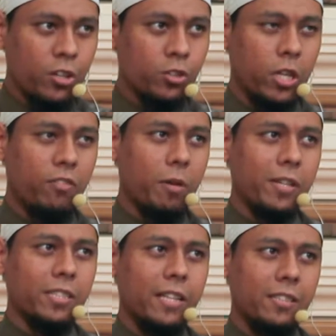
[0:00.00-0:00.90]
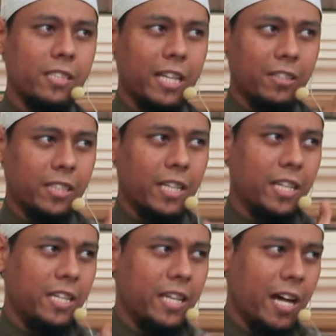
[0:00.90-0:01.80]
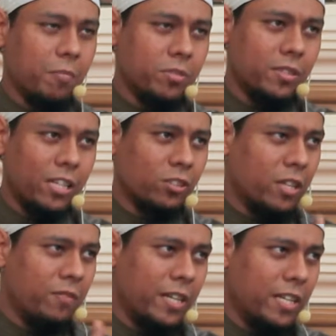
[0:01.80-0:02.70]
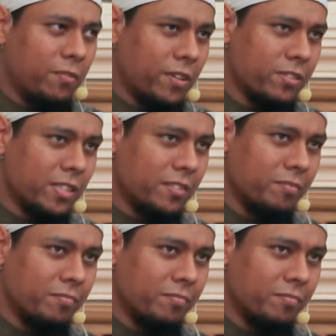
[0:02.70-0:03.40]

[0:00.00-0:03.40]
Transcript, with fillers: So if a person does injection and in the arms, does not invalidate fasting.